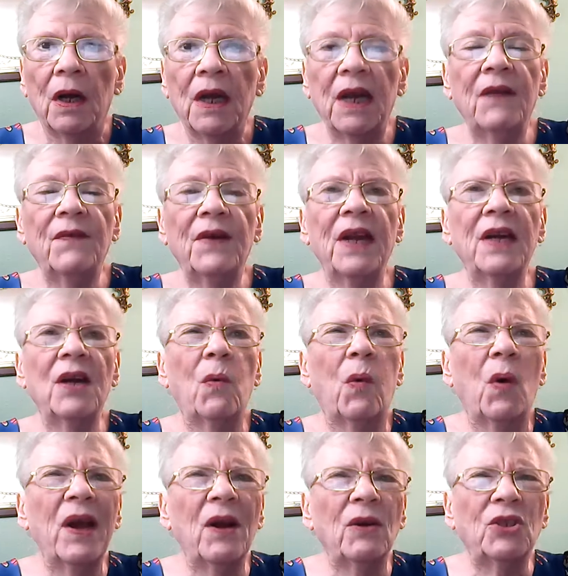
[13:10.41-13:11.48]
even in a
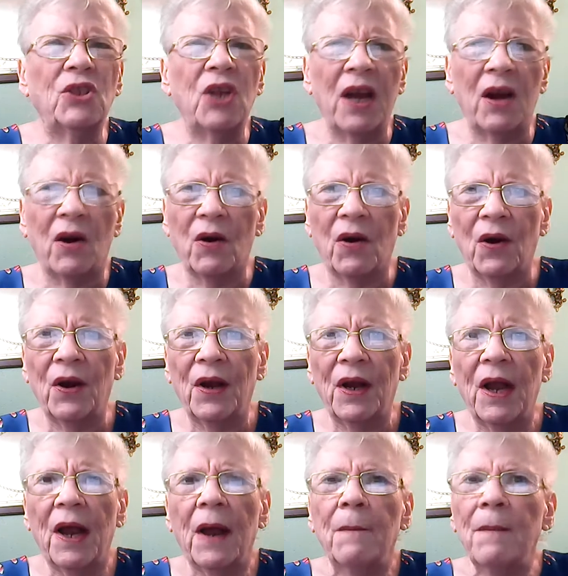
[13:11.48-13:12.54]
wheelchair,
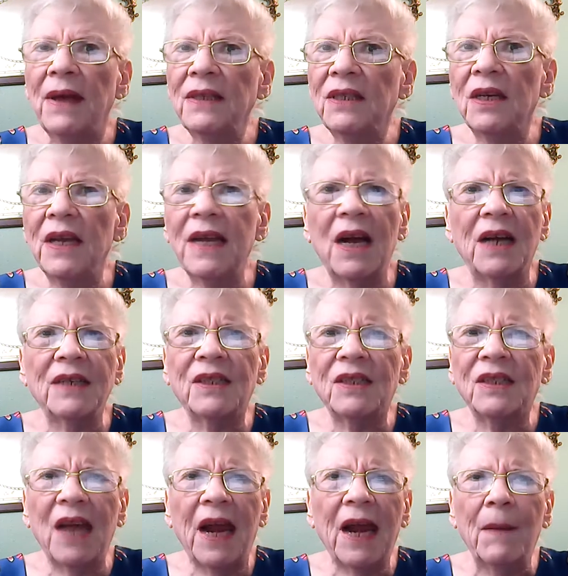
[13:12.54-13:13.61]
mentally
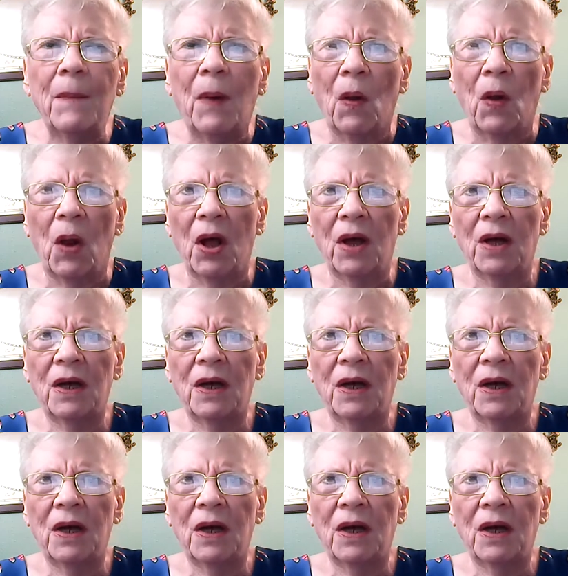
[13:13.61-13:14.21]
unstable,